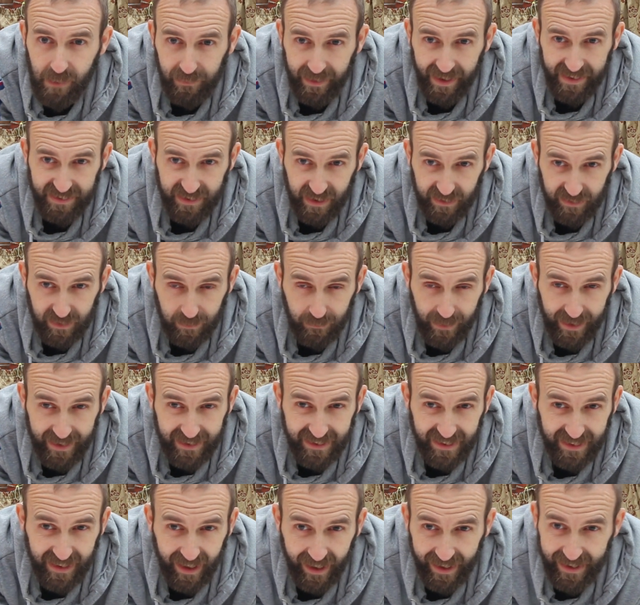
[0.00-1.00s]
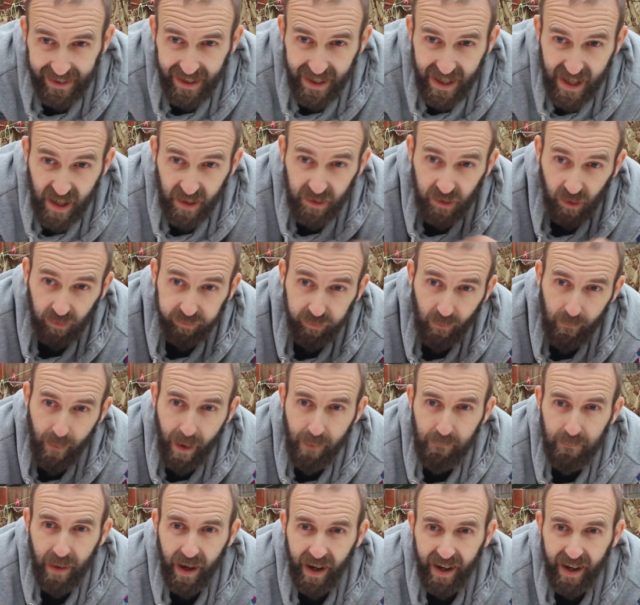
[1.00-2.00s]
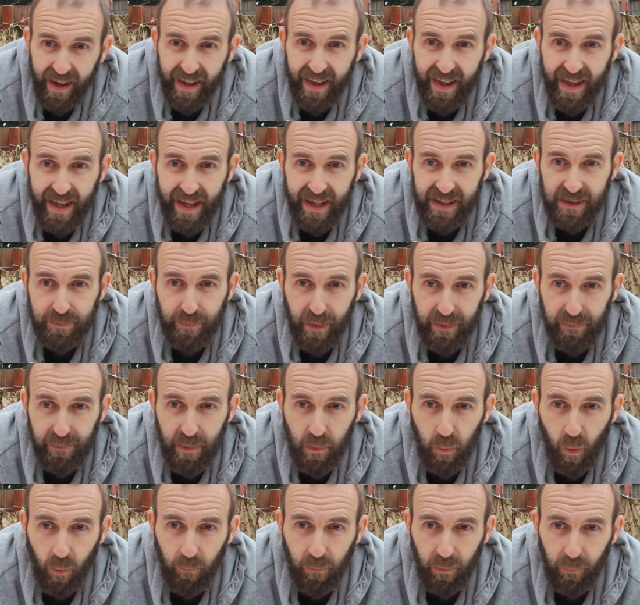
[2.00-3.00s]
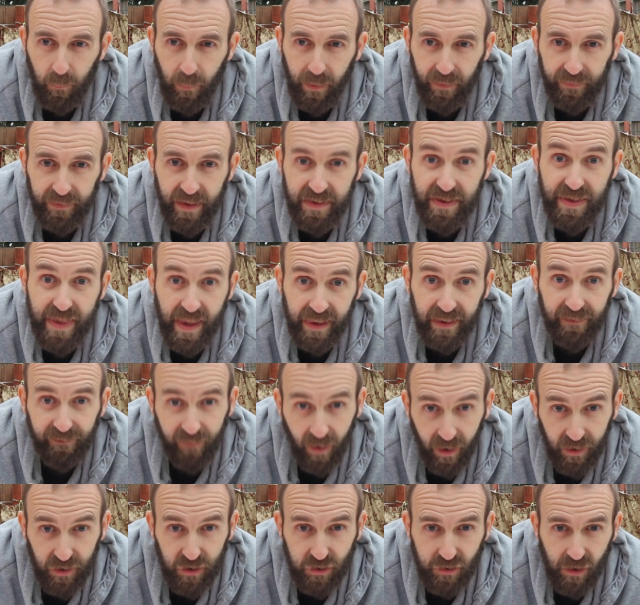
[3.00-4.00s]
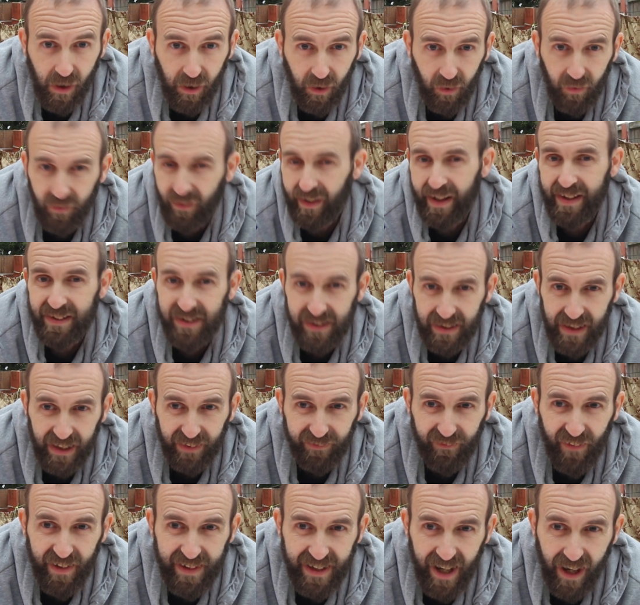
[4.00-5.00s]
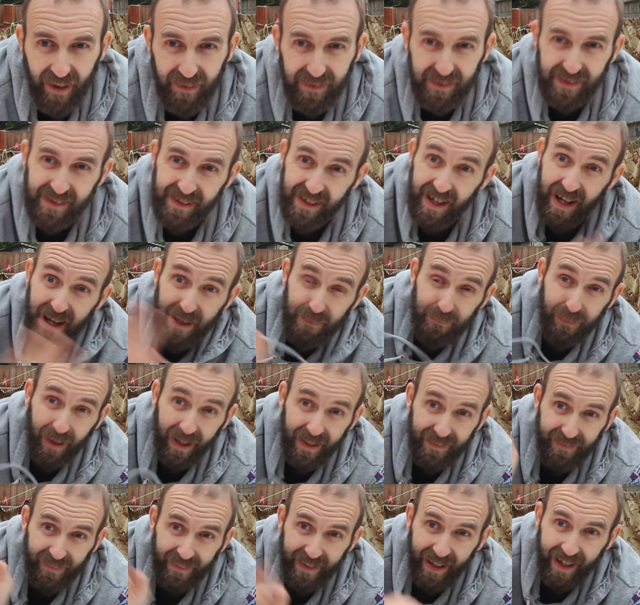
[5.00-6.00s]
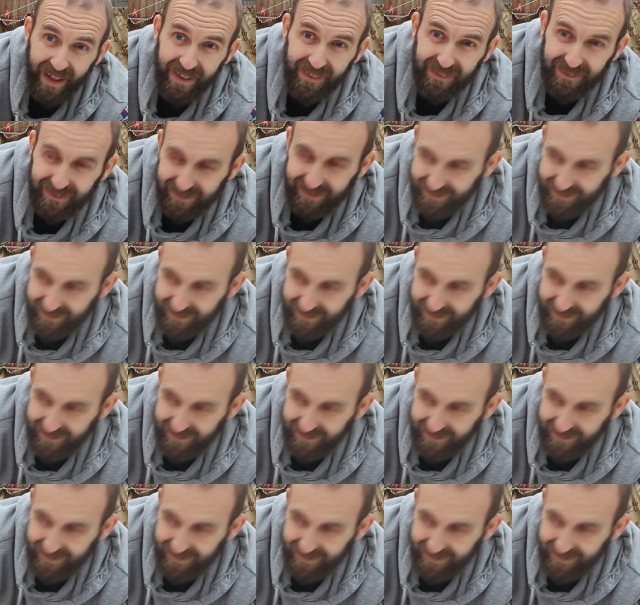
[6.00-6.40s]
That's it to me today. Just remember, it's better to be one with wilderness than to fight and struggle. Until the next video, bye for now.